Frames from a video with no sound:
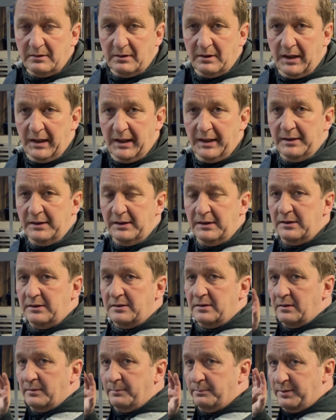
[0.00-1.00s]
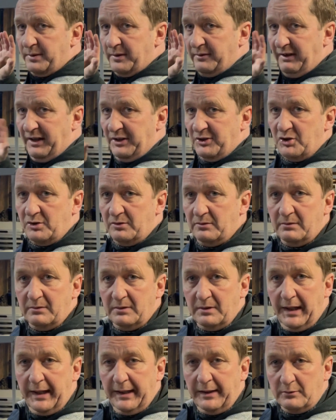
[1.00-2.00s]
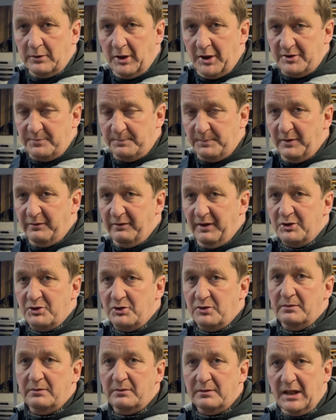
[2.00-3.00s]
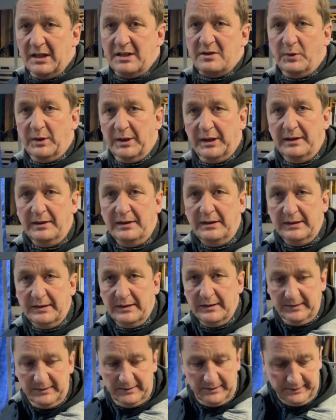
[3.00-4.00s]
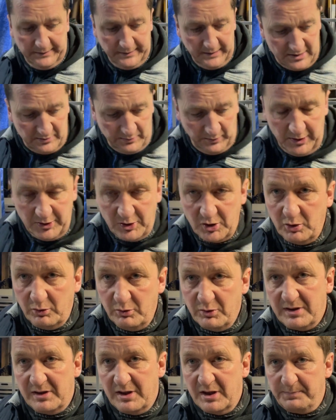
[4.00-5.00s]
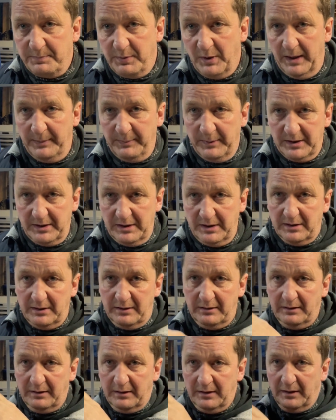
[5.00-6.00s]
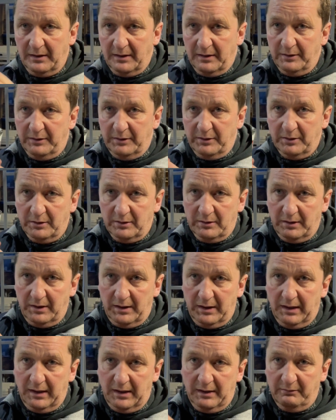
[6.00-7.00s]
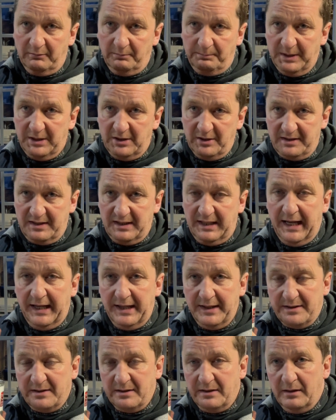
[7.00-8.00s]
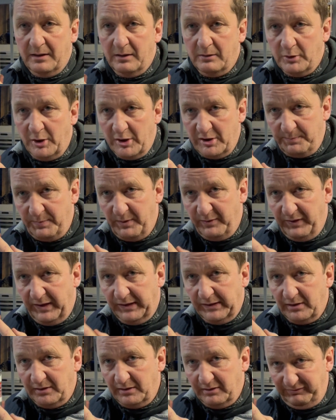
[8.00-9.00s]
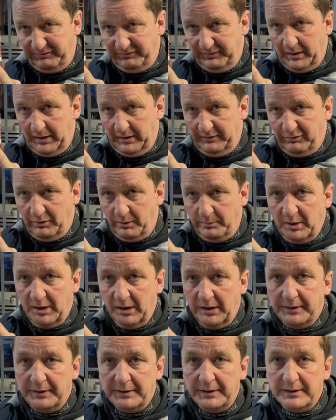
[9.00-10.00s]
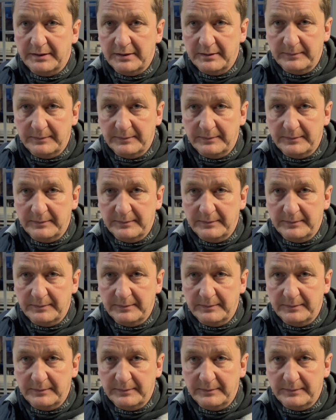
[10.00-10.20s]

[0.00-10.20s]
I need prevention, like rust prevention. That's what I need. And that's why I choose this primer here, you know, because it has a rust preventative formula in it.